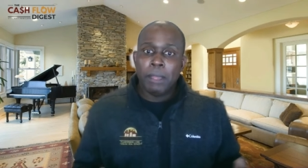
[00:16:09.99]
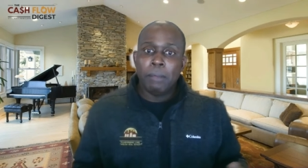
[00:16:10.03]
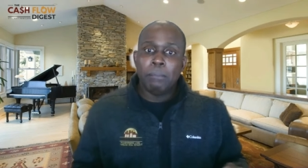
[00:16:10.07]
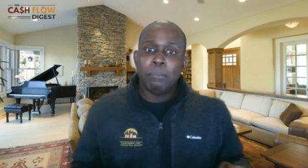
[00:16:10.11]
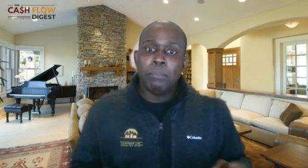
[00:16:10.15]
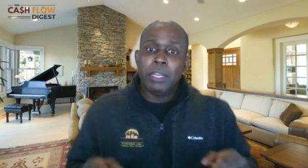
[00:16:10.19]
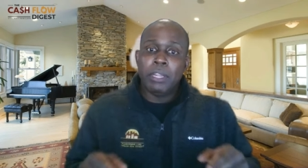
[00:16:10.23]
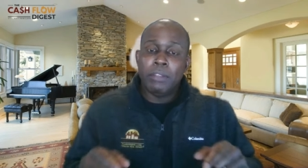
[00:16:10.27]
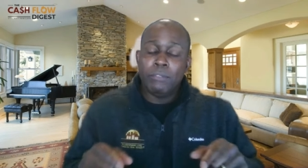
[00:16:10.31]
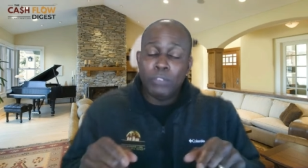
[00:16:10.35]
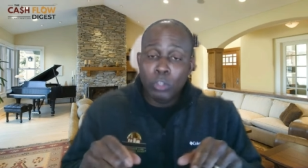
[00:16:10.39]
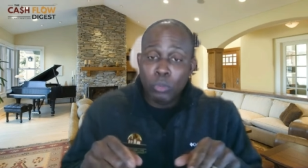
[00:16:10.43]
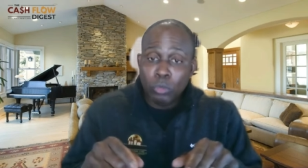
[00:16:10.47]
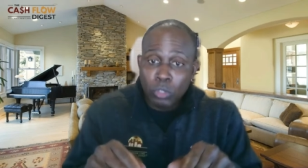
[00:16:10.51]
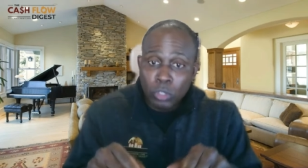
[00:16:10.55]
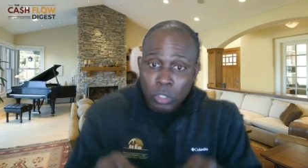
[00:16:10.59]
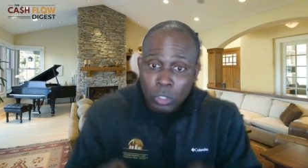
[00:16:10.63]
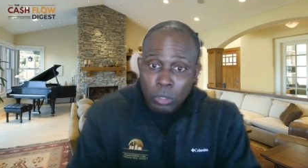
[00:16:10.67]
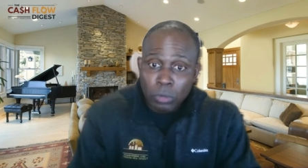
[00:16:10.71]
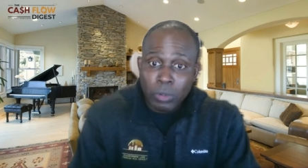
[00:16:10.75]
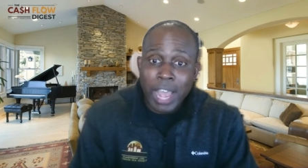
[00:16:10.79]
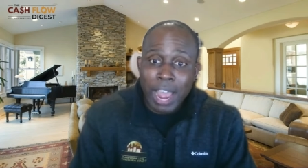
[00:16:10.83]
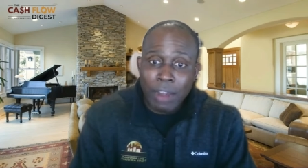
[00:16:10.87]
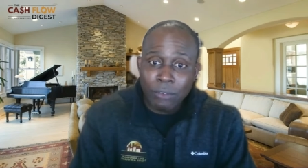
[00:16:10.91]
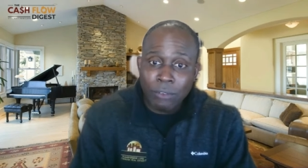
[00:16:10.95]
But if you
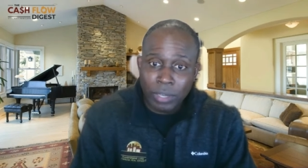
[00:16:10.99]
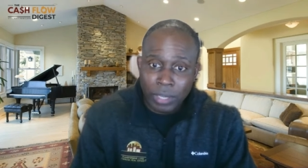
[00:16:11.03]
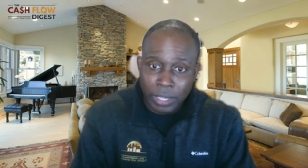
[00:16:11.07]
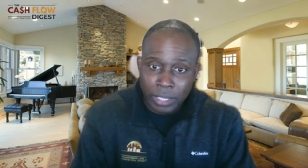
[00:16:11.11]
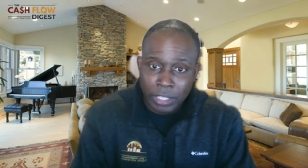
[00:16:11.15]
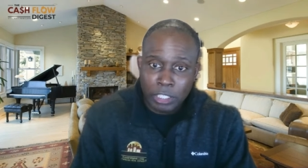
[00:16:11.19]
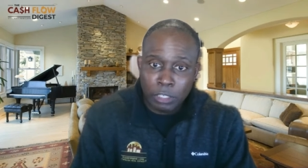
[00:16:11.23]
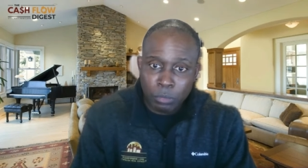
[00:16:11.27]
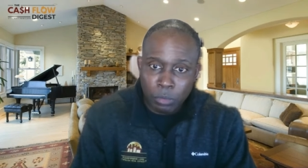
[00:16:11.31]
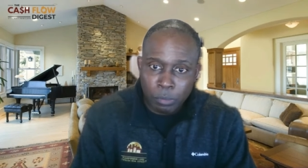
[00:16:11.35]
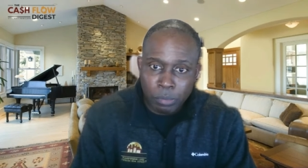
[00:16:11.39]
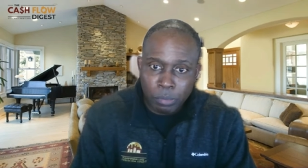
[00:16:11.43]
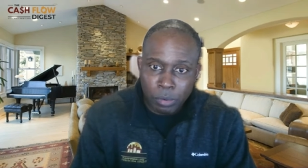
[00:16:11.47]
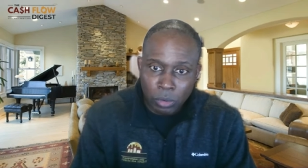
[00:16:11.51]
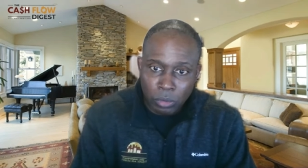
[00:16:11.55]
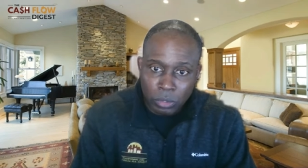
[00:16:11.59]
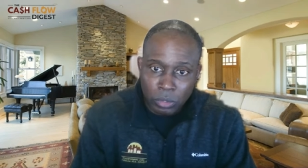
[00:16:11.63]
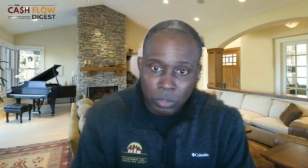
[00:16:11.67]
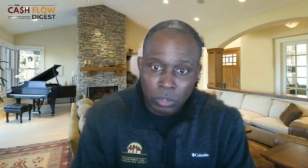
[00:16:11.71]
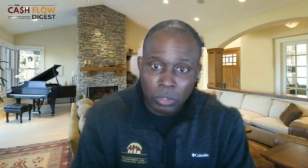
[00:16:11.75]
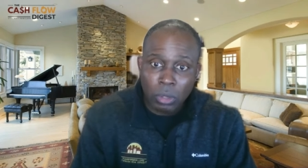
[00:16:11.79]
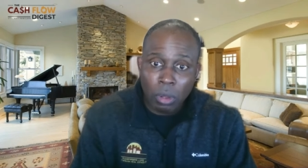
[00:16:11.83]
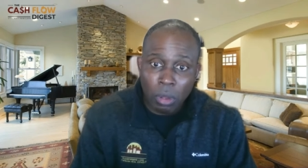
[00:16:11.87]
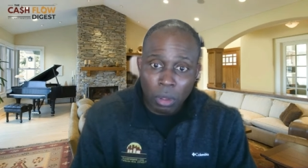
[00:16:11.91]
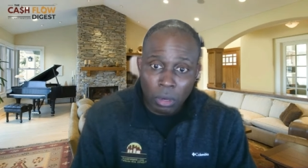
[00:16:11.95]
do have relationship with
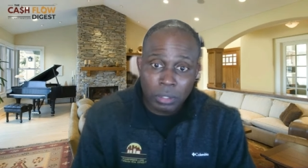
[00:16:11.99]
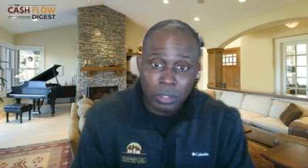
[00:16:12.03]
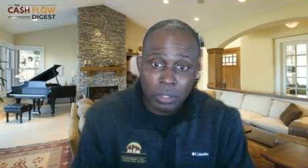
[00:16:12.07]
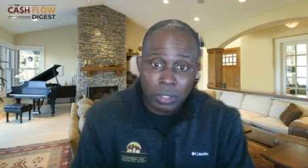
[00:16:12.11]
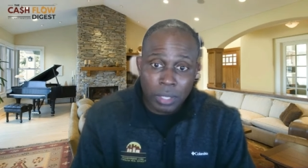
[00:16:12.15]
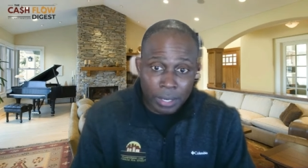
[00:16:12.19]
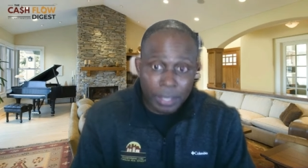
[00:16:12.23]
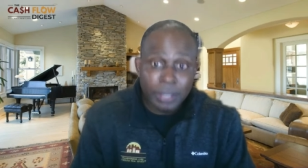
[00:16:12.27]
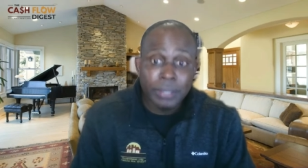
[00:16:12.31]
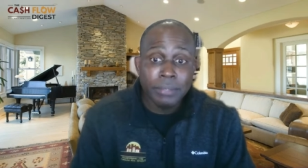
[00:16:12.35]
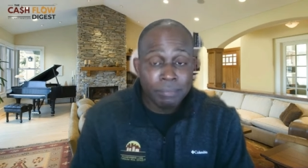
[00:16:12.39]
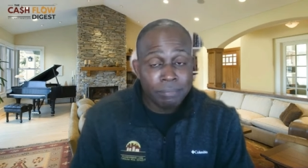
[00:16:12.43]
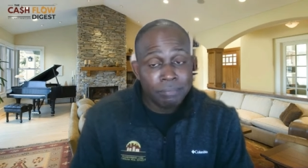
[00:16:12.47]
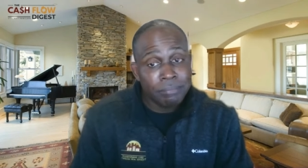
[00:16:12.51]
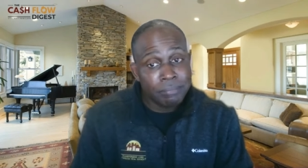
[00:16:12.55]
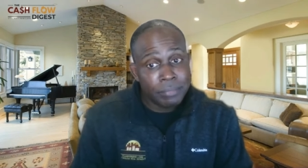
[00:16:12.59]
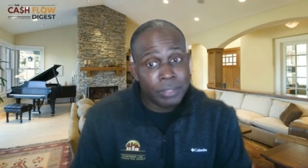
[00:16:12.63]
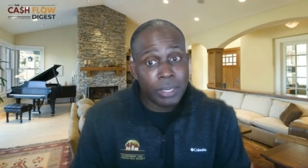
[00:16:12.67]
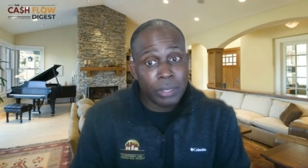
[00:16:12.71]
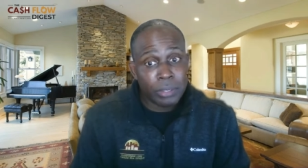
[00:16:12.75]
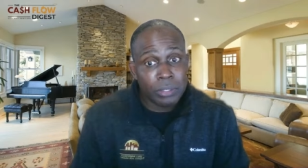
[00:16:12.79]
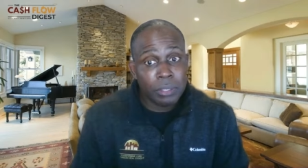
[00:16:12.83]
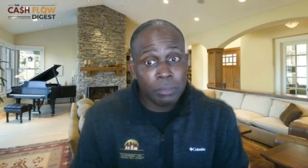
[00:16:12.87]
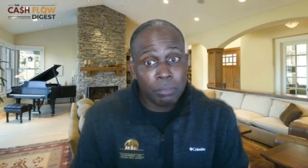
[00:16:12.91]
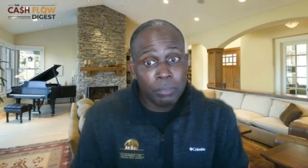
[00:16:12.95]
brokers, all of a sudden
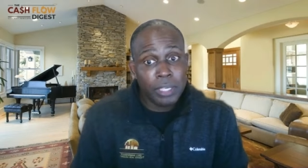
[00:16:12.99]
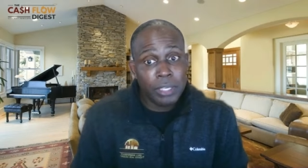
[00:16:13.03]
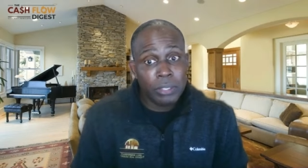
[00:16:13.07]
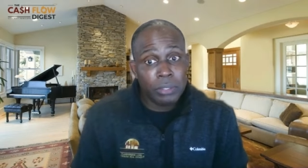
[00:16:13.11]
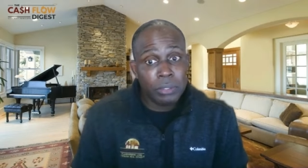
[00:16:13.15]
there's some yeah.